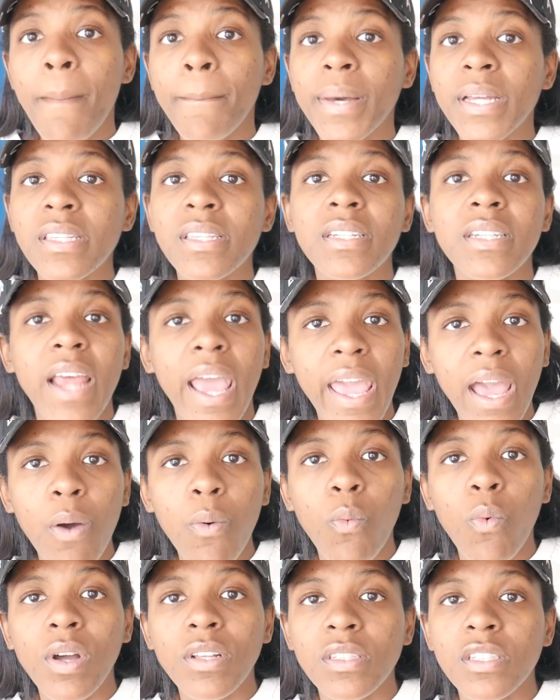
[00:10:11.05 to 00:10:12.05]
But today
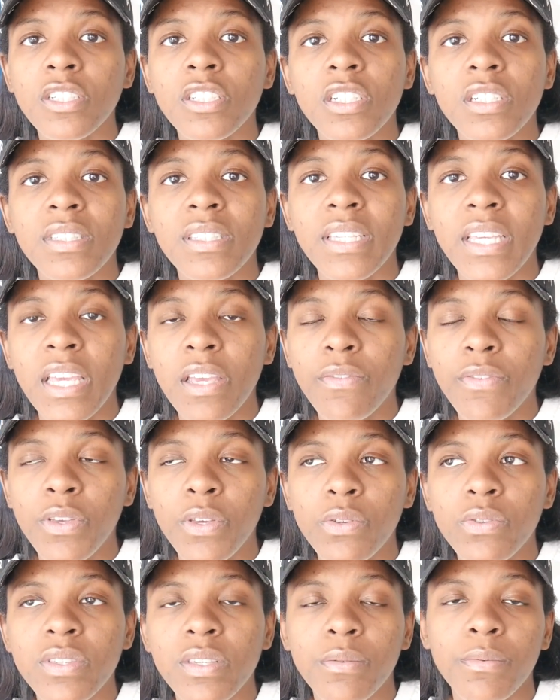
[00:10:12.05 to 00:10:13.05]
I want to just give
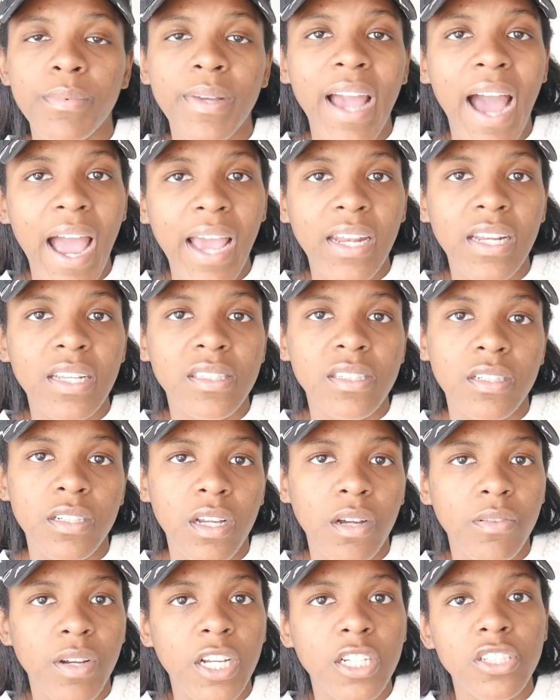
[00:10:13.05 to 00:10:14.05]
you some guidance and
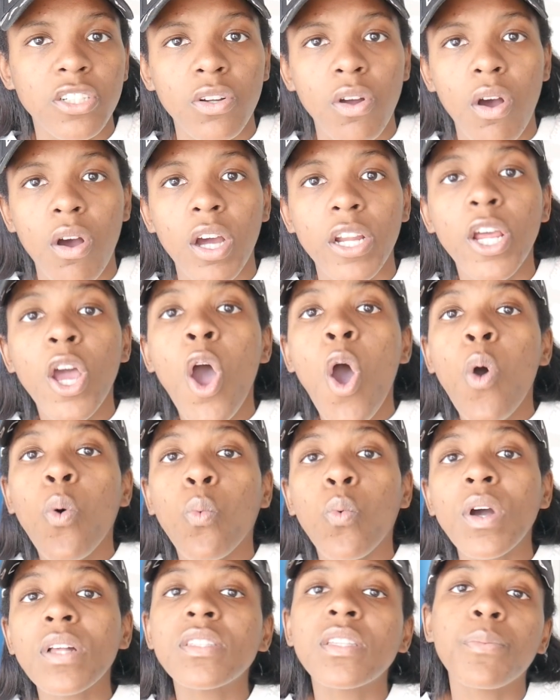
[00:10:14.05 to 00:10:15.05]
direction on
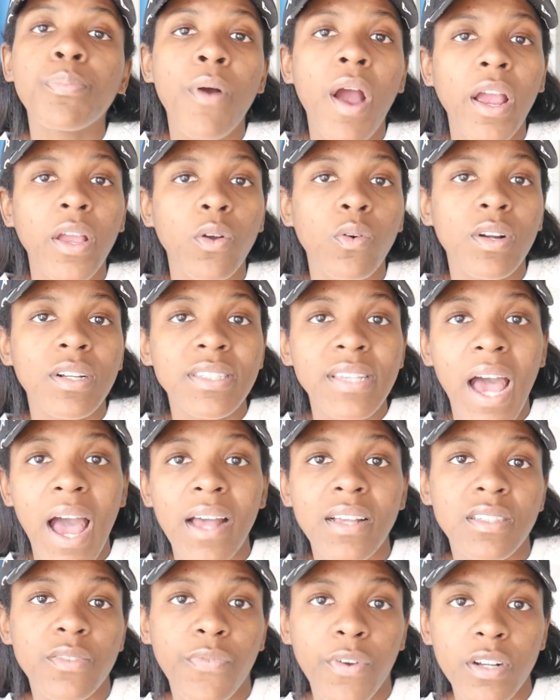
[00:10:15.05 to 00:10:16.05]
what to
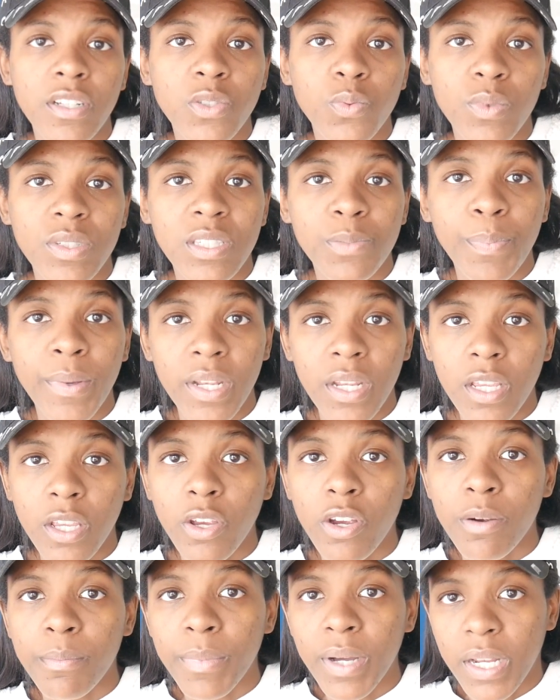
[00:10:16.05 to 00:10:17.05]
prioritize first when
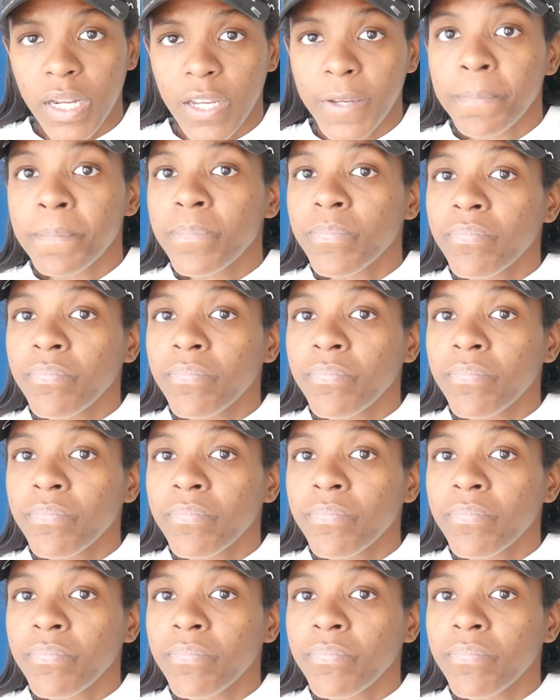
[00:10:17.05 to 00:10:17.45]
spending your money.